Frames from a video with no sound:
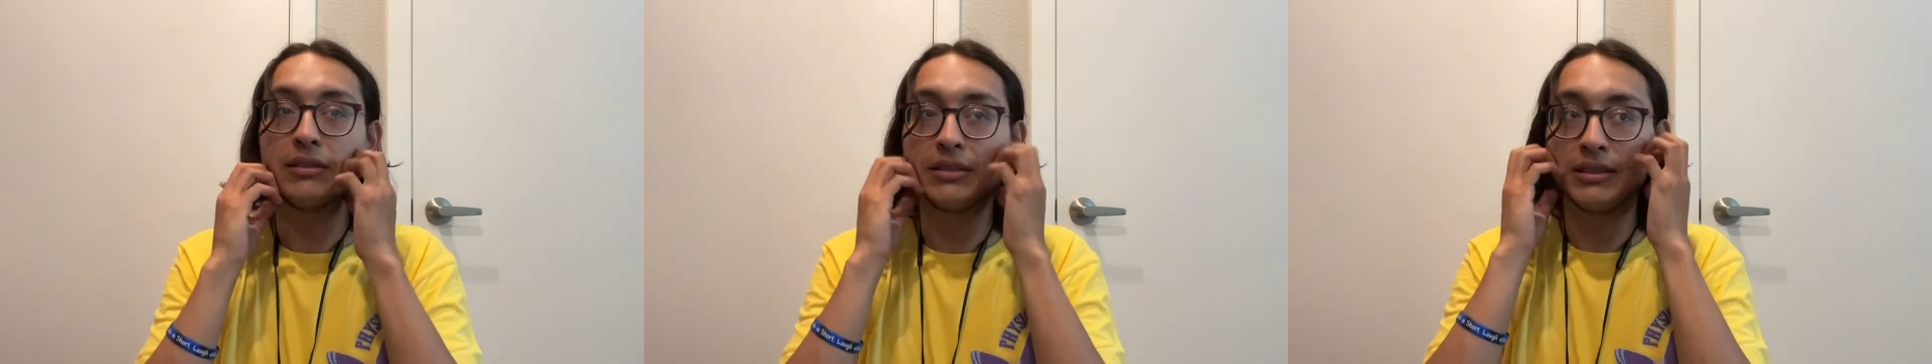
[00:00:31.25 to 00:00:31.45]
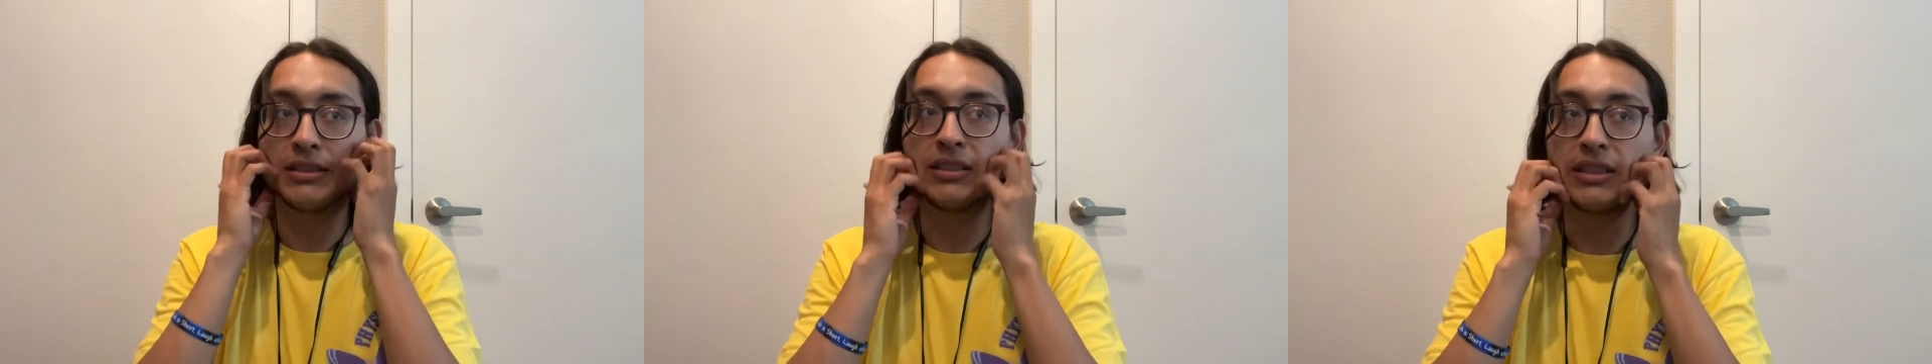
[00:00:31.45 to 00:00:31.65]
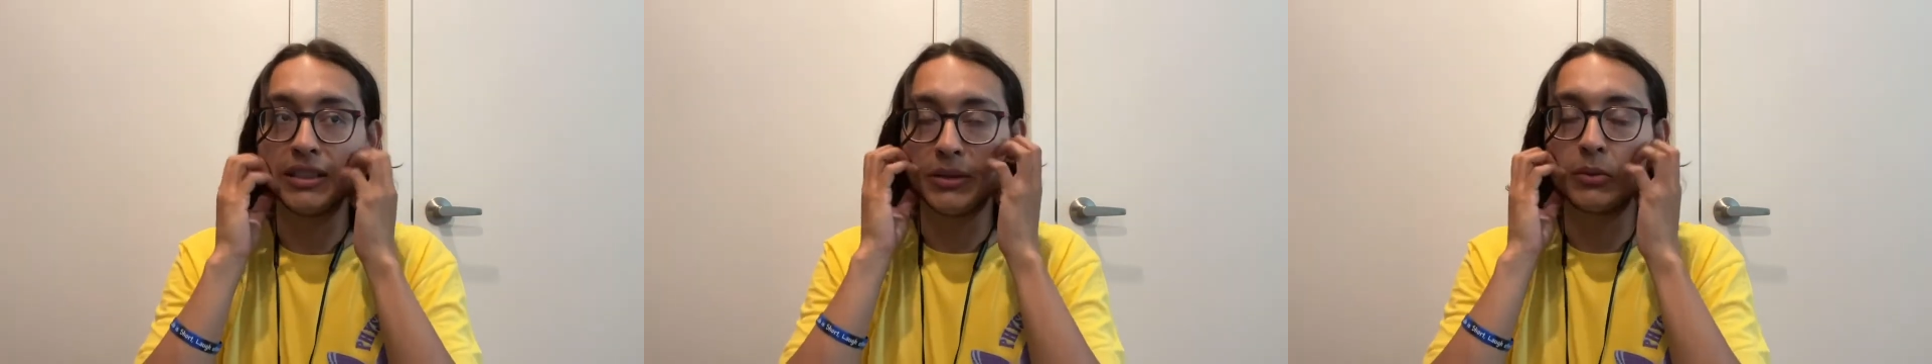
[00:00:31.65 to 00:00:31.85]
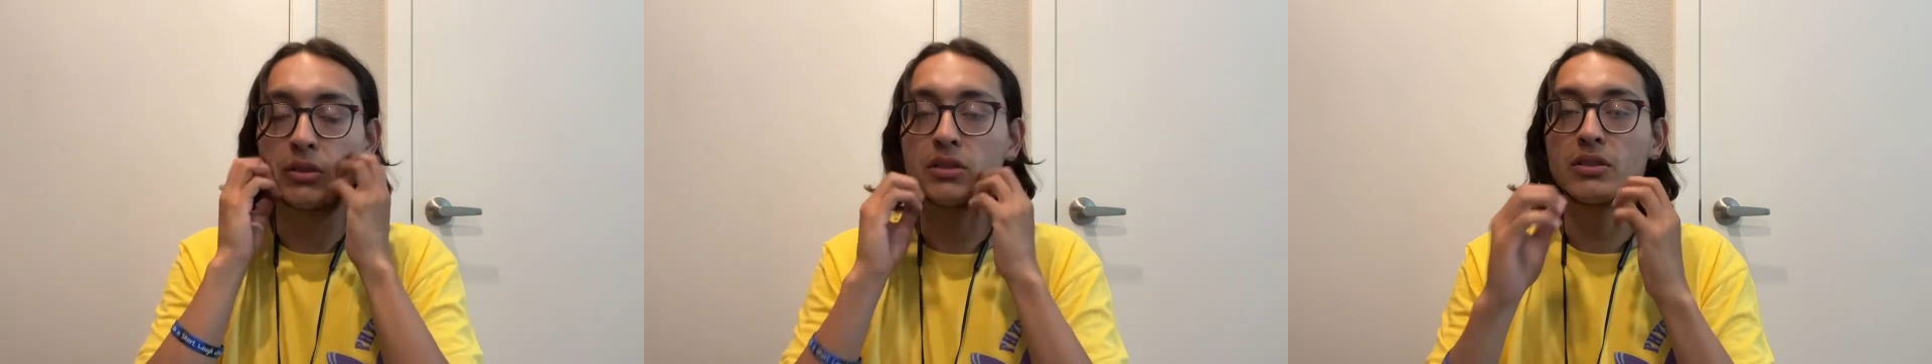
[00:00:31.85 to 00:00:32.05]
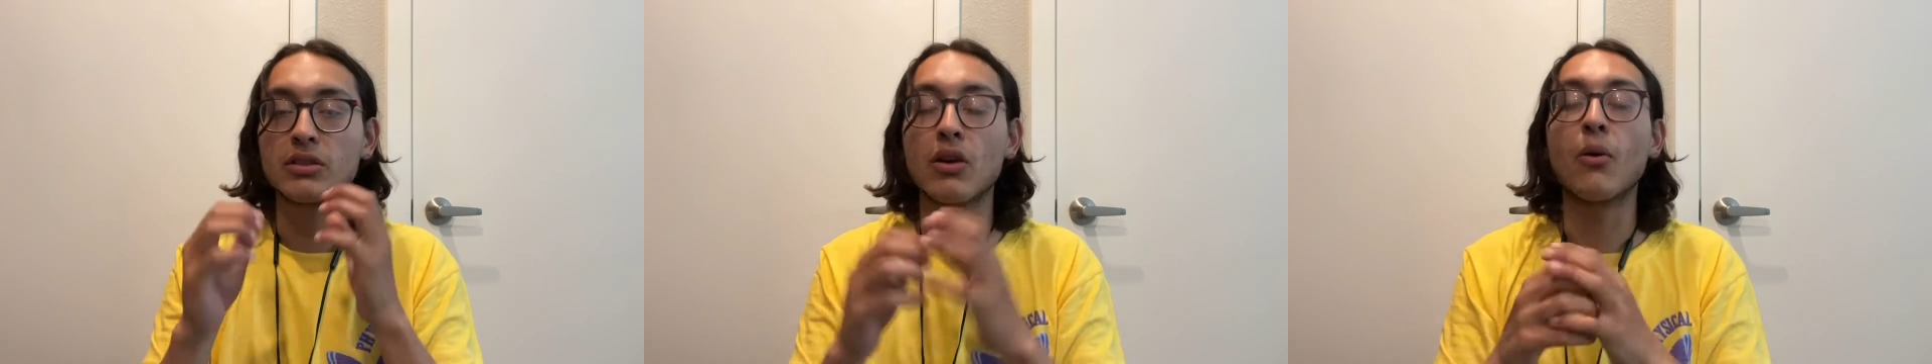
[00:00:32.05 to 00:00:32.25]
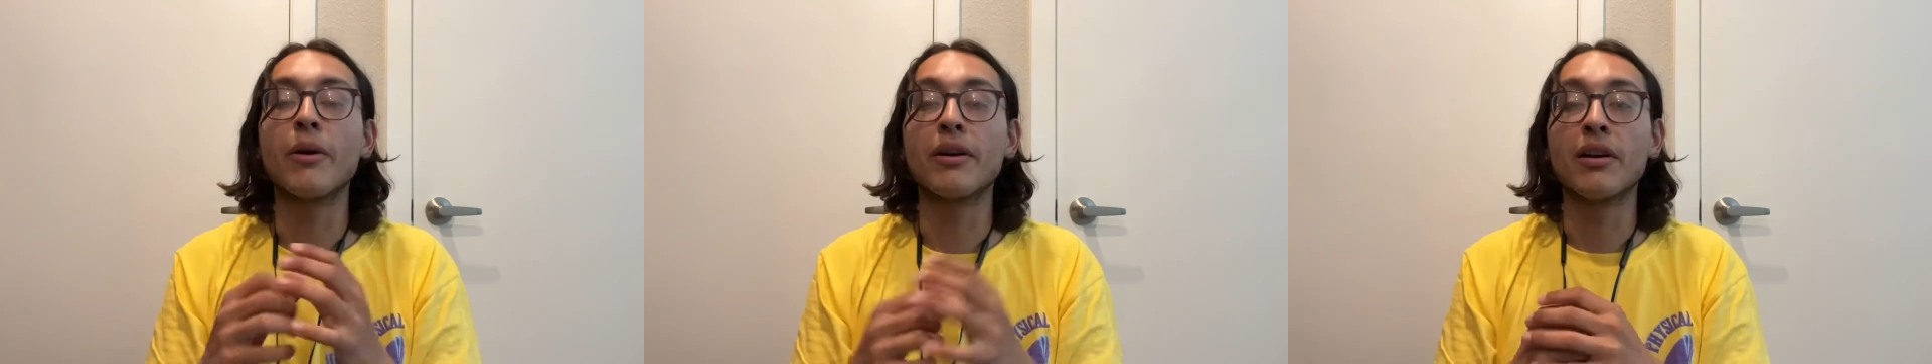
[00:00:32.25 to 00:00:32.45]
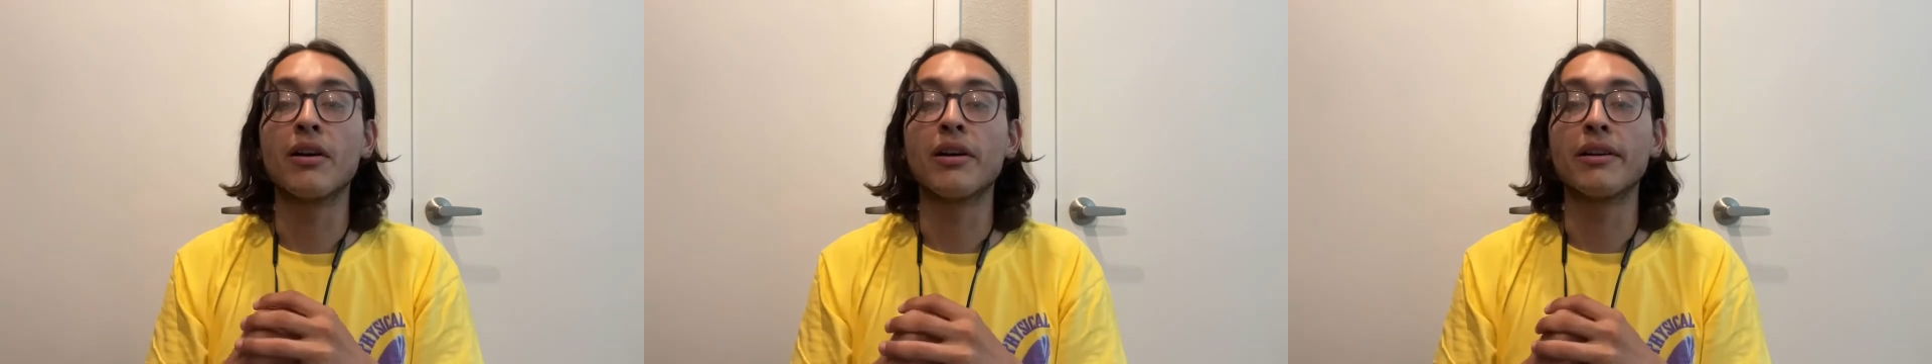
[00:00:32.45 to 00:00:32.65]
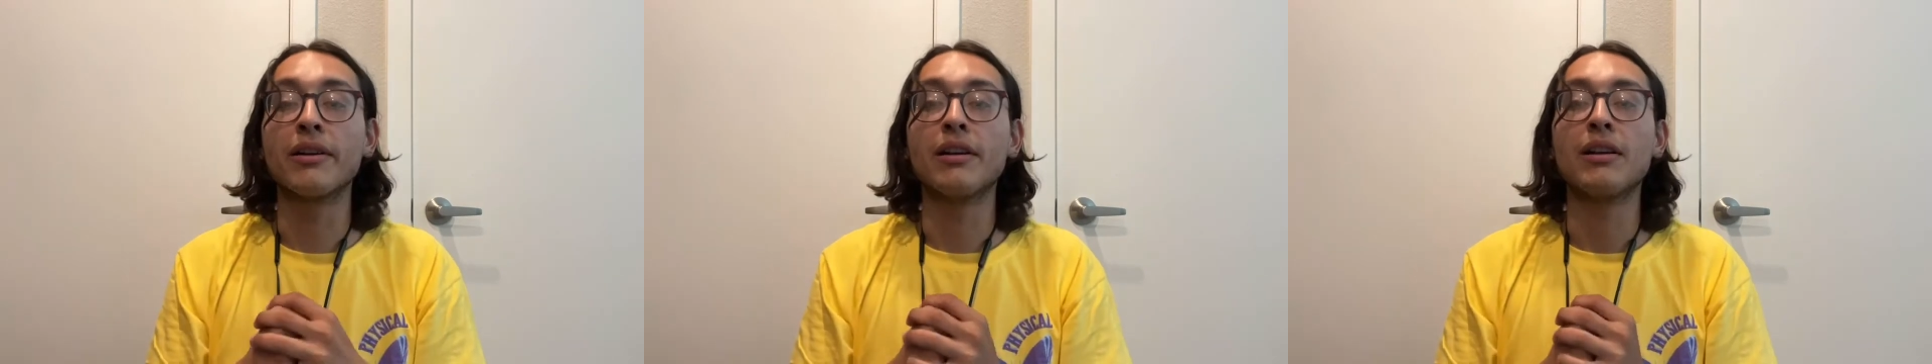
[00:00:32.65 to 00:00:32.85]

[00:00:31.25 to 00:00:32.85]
see what's going on.